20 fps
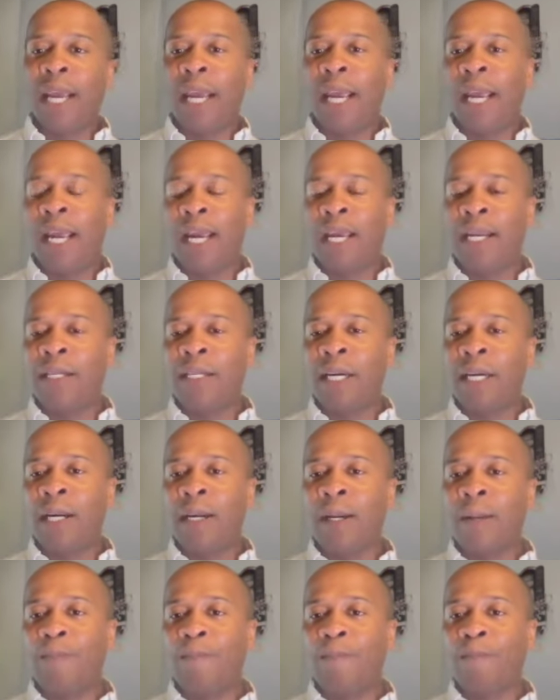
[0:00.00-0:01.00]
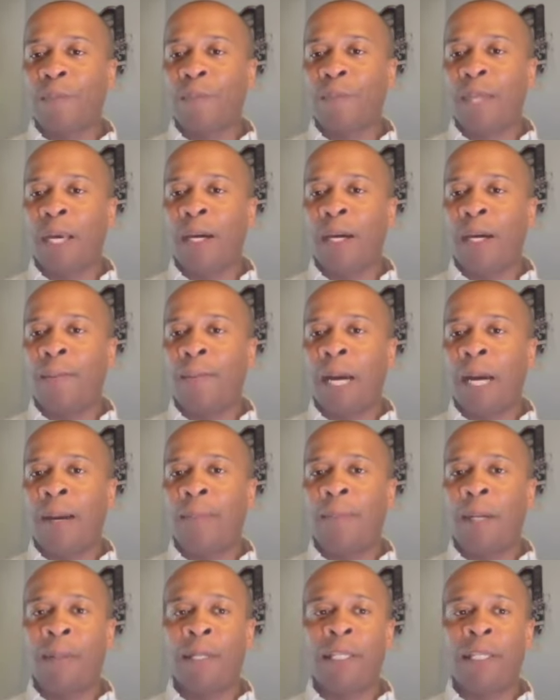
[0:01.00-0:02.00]
And um, um,
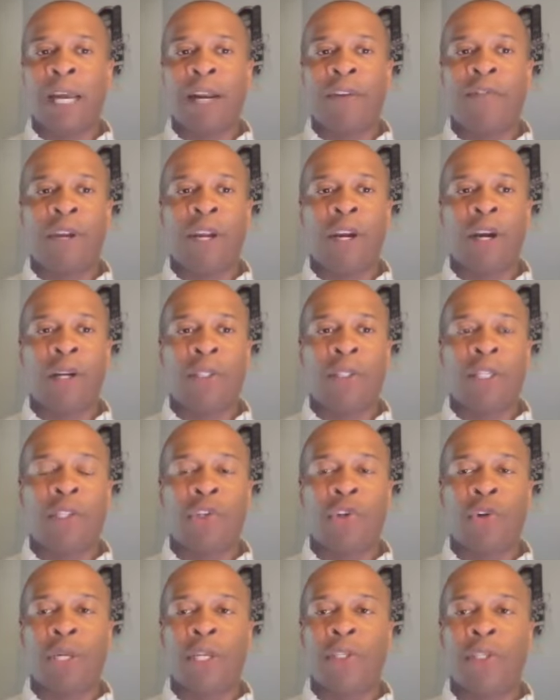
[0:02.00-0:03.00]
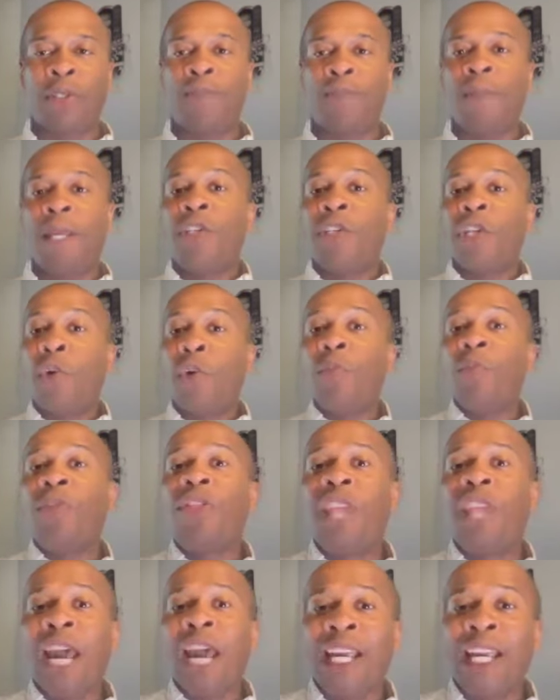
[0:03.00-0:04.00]
I'm, I'm excited for y'all to join us. So
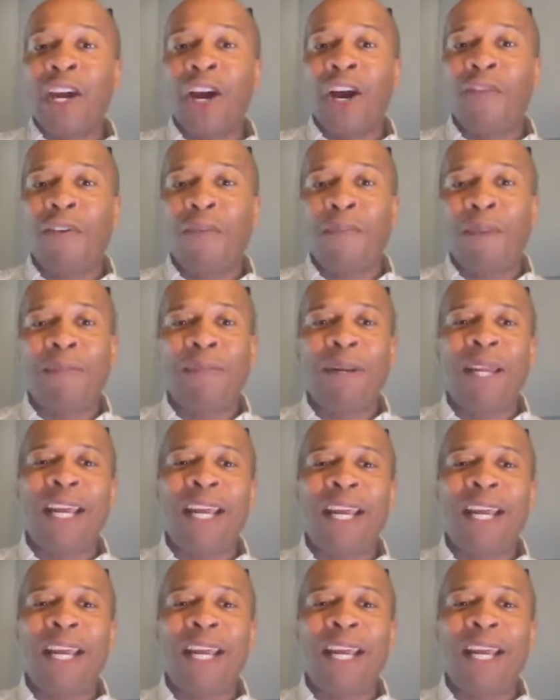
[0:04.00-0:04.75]
thank y'all for popping in.